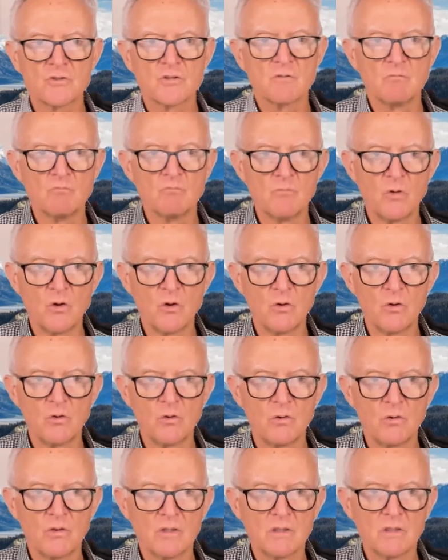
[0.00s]

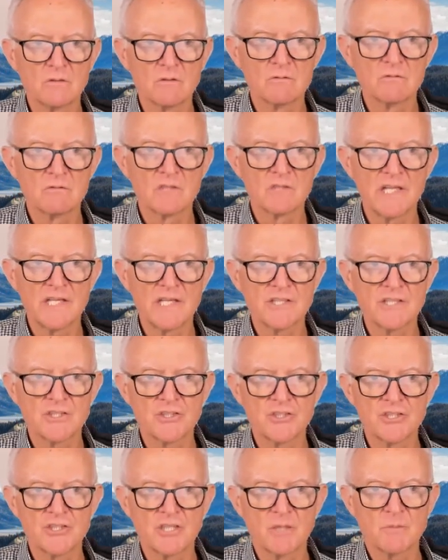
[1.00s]
mole
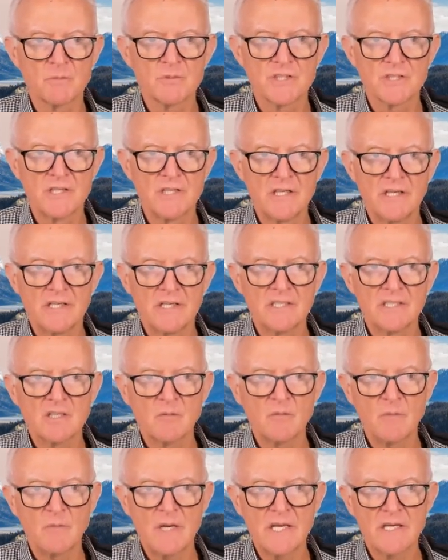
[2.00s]
relationships
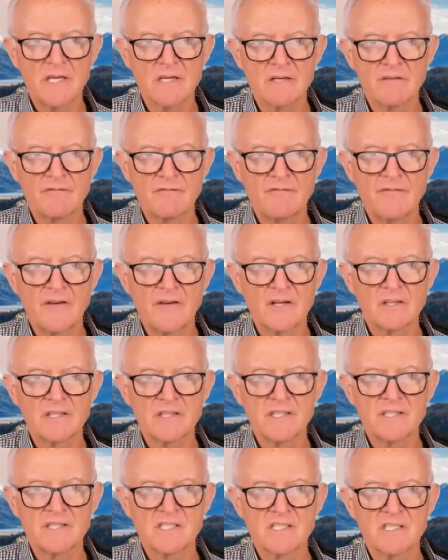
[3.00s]
to make
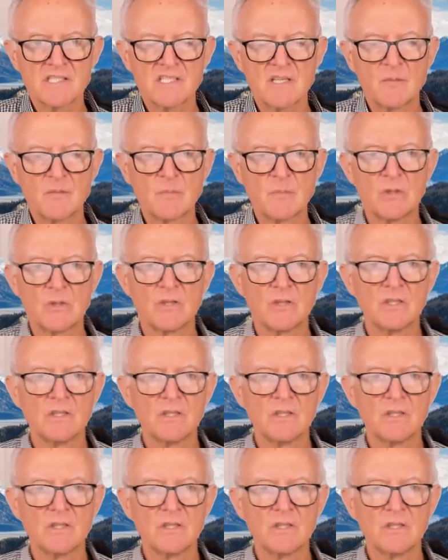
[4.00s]
fairly simple